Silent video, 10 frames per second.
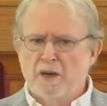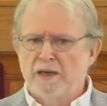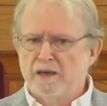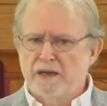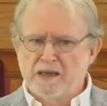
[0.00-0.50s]

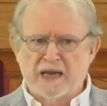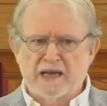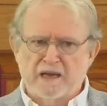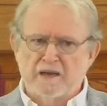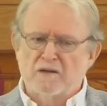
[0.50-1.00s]
but
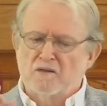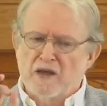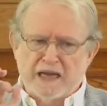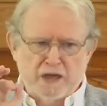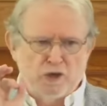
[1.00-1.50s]
like
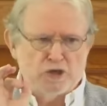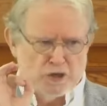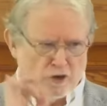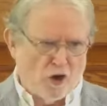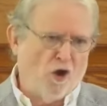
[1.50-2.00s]
you
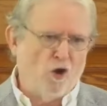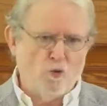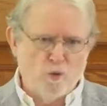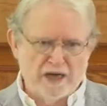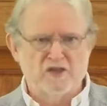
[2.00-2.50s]
should
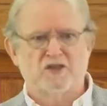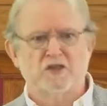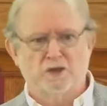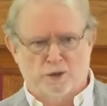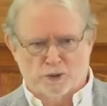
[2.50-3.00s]
always
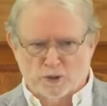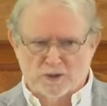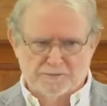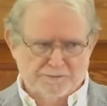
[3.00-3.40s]
do